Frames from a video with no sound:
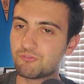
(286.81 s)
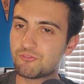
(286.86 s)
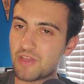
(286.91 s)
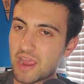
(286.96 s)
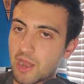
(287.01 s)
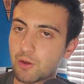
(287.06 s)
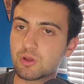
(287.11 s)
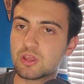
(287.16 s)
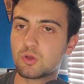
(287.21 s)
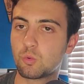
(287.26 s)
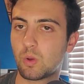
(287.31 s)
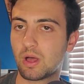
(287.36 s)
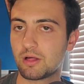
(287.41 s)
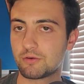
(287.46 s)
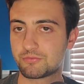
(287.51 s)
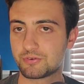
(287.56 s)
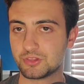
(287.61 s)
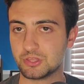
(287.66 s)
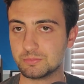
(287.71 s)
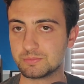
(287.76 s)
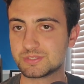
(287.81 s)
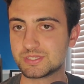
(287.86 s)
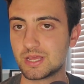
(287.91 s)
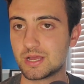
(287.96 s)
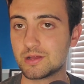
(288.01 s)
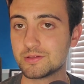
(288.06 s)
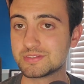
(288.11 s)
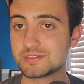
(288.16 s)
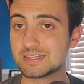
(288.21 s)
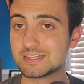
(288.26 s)
very well for
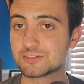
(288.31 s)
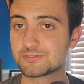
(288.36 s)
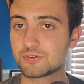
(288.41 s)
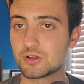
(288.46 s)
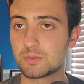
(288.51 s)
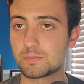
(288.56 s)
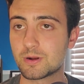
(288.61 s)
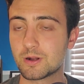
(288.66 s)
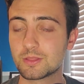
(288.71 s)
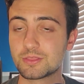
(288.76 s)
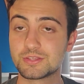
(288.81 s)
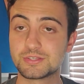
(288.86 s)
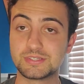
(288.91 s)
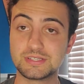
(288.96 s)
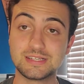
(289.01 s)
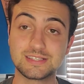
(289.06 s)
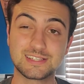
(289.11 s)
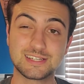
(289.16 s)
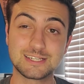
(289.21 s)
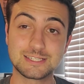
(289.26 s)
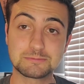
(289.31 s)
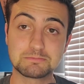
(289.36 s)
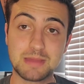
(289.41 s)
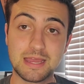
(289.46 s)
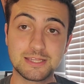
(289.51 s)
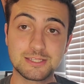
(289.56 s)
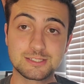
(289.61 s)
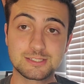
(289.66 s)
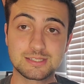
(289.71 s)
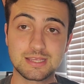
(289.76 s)
themselves in this fall part of the season is
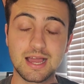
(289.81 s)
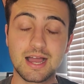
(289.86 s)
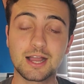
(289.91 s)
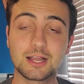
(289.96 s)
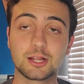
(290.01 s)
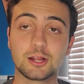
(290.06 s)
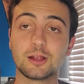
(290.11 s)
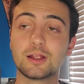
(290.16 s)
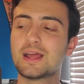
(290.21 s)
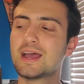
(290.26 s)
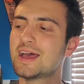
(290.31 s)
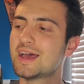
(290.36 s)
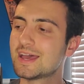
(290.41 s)
men's soccer,